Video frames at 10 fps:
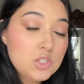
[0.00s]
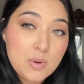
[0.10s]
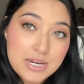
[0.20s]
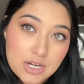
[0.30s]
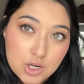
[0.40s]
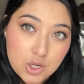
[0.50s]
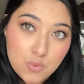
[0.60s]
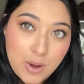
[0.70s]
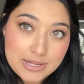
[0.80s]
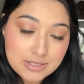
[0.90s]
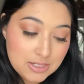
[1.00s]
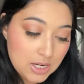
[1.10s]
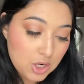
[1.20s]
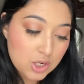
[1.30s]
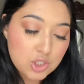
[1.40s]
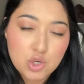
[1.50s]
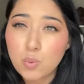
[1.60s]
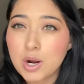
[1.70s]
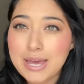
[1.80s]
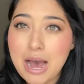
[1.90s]
So I needed new white sneakers to
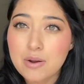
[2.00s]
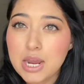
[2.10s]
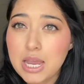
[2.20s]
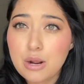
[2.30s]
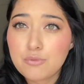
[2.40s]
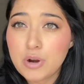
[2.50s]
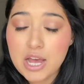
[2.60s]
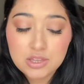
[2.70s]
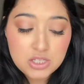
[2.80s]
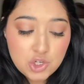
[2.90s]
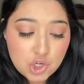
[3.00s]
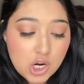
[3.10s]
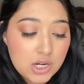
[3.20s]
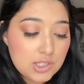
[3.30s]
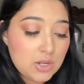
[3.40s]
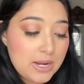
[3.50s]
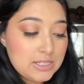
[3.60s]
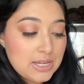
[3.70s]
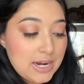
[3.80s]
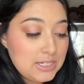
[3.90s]
work out in and for athleisure. And so I
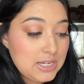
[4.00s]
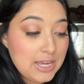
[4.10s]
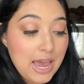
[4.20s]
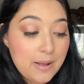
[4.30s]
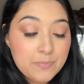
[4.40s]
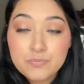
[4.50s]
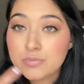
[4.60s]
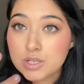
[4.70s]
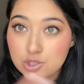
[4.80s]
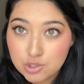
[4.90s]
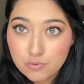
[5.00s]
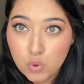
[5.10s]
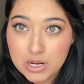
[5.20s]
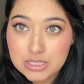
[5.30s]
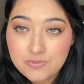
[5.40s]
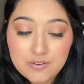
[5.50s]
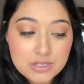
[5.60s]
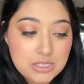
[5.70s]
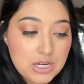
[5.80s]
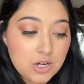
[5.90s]
decided to get Devora's
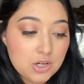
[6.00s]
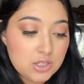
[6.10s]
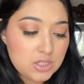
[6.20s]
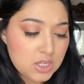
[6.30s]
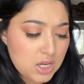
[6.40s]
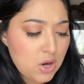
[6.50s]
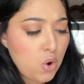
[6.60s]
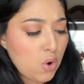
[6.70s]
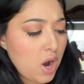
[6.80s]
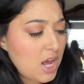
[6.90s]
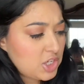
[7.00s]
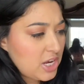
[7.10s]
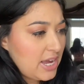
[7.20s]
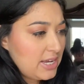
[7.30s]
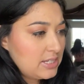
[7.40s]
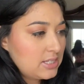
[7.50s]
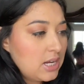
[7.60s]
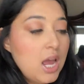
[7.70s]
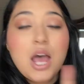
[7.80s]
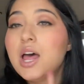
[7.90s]
favorite sneakers, the Huaraches.
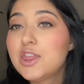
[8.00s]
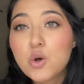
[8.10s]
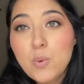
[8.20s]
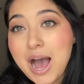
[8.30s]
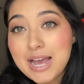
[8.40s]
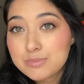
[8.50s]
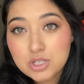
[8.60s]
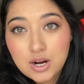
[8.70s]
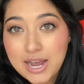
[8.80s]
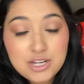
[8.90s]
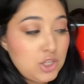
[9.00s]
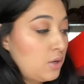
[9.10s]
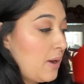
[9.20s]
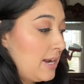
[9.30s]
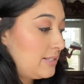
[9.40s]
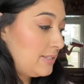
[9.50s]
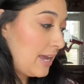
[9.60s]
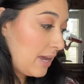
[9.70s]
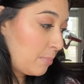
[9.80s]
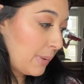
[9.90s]
The, I'm sorry, I don't know how to
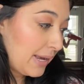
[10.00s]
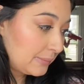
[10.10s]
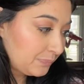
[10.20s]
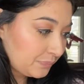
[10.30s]
say it, but